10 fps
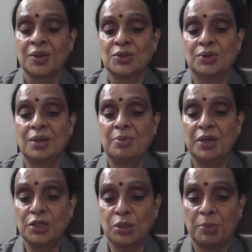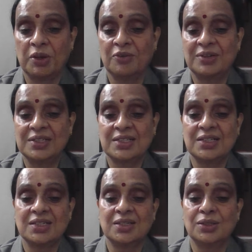So there'll be a topic of
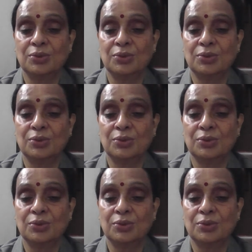discussion.